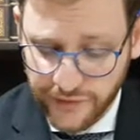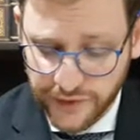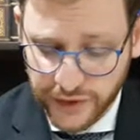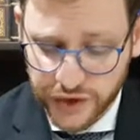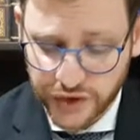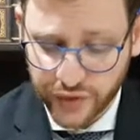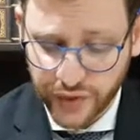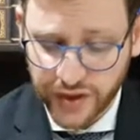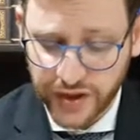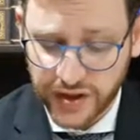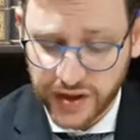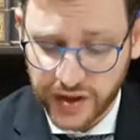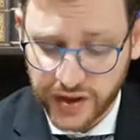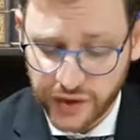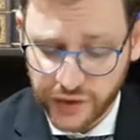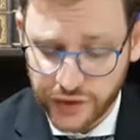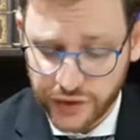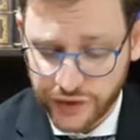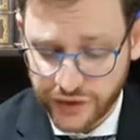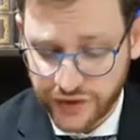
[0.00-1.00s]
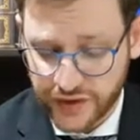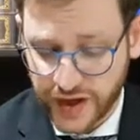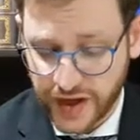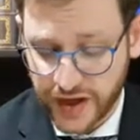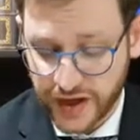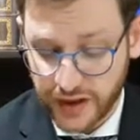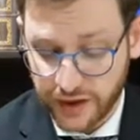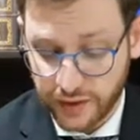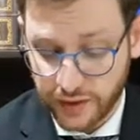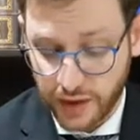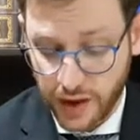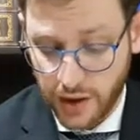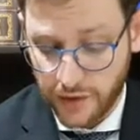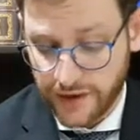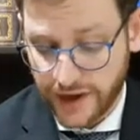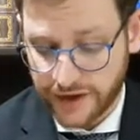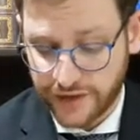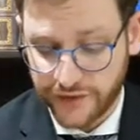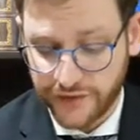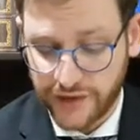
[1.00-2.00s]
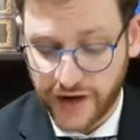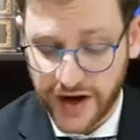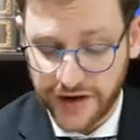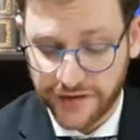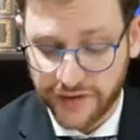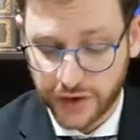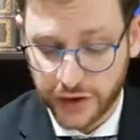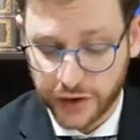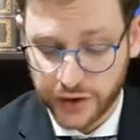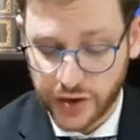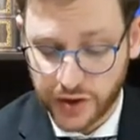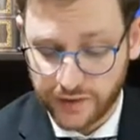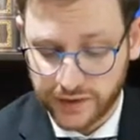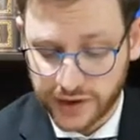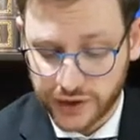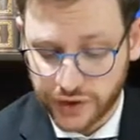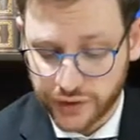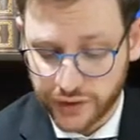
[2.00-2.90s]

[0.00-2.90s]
drinking, you're saying, oh, that's fine for Yehoshaphat to